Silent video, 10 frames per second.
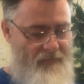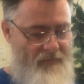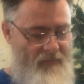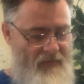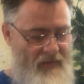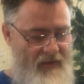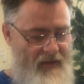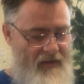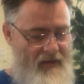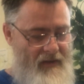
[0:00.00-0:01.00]

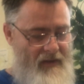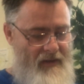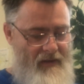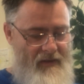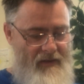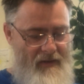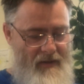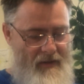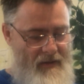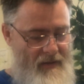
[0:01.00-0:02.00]

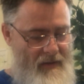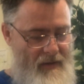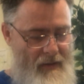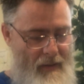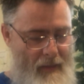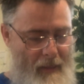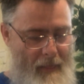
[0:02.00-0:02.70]
[no speech]